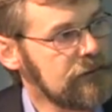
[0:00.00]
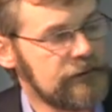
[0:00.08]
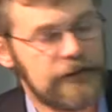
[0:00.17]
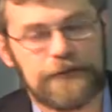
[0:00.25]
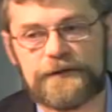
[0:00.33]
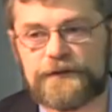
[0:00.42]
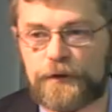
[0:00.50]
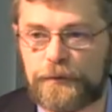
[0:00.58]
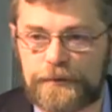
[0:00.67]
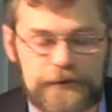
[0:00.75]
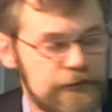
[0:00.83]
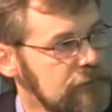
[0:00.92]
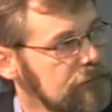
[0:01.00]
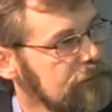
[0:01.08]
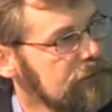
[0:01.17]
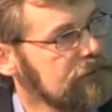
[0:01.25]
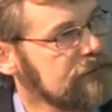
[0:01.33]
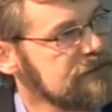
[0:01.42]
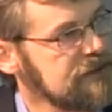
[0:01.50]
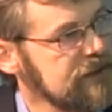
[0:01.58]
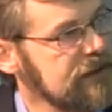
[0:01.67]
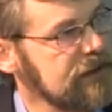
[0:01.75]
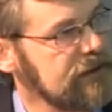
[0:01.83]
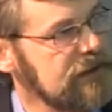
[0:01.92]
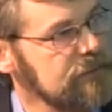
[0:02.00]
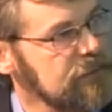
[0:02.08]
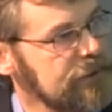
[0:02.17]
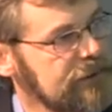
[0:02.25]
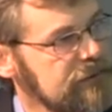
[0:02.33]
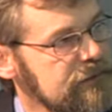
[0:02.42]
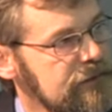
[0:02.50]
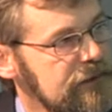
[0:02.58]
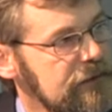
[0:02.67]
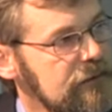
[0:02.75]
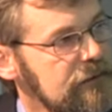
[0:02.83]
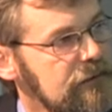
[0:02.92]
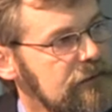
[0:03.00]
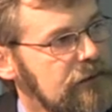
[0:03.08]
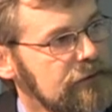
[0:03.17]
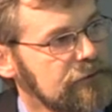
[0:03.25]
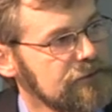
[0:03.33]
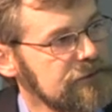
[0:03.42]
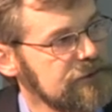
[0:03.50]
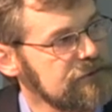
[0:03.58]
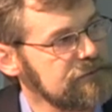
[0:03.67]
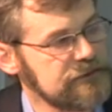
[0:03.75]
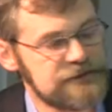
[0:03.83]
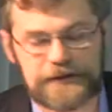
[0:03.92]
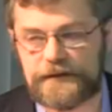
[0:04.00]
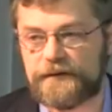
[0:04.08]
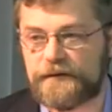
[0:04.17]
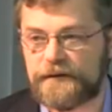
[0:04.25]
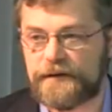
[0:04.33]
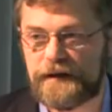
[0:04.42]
it's over. So she can keep her stick and continue fishing,